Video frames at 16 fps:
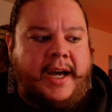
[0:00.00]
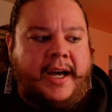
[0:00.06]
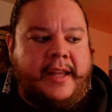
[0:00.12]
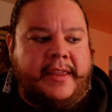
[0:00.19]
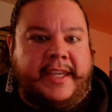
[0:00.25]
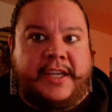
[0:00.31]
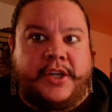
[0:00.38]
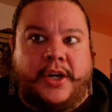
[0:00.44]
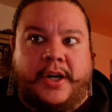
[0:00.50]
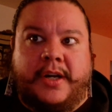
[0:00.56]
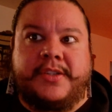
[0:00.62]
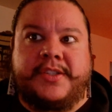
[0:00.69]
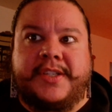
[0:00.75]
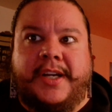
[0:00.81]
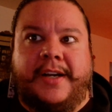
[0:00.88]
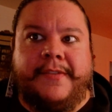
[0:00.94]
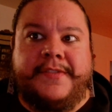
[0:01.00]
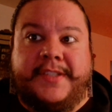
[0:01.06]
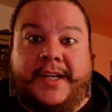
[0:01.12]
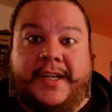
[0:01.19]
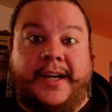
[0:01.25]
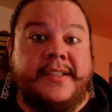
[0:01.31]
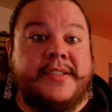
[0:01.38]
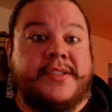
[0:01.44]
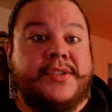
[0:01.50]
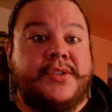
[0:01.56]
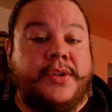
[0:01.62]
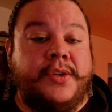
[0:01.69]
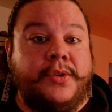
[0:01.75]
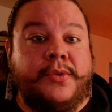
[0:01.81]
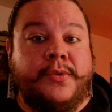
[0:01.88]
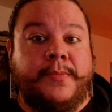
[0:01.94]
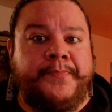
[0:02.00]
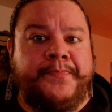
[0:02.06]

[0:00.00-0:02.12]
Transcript: the curse of Tut's tomb.